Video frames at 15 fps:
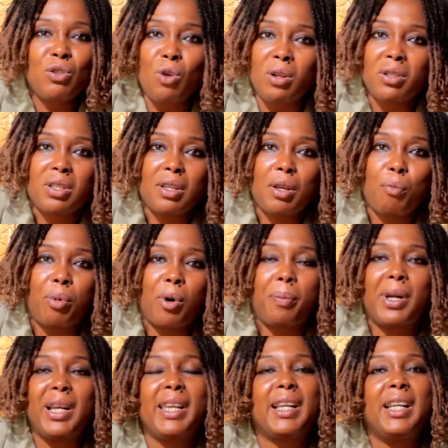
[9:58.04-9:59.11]
not
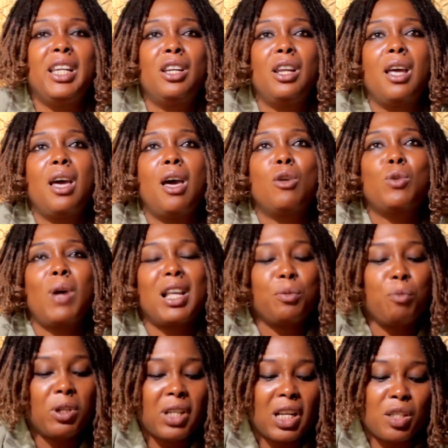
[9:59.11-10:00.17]
properly clean. So
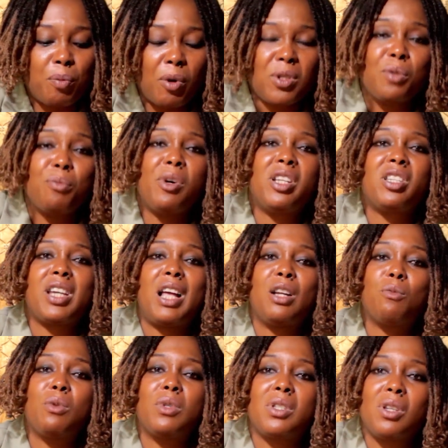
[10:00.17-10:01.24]
as much as possible, a
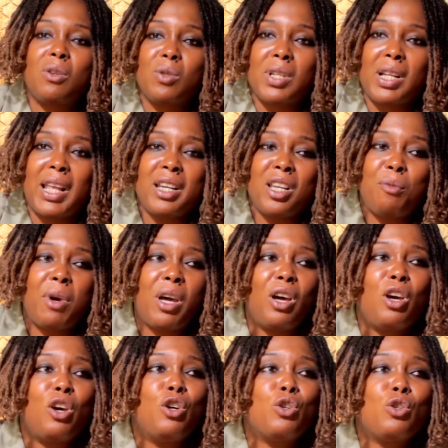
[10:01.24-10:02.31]
child with sickle cell
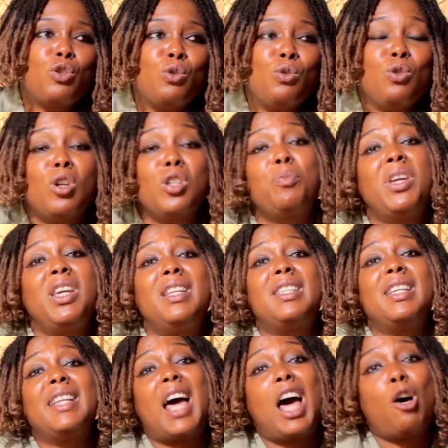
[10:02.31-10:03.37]
anemia should not be
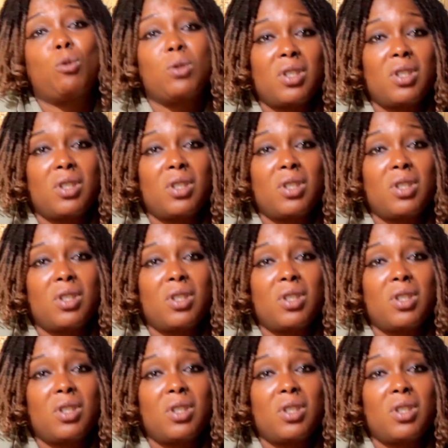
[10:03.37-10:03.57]
eating